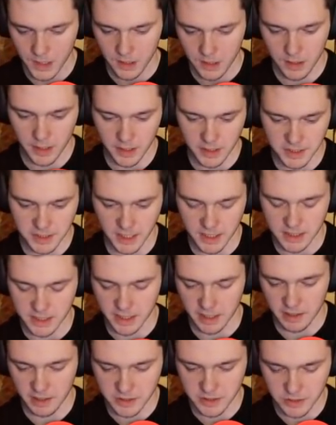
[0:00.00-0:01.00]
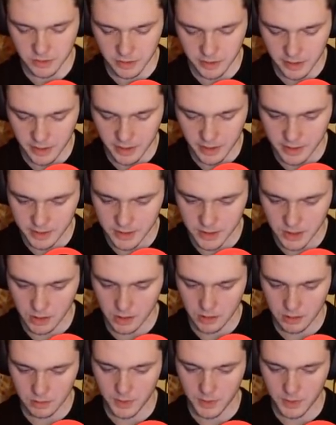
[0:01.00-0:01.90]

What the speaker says: Like Giant Skelly's really good against Golem.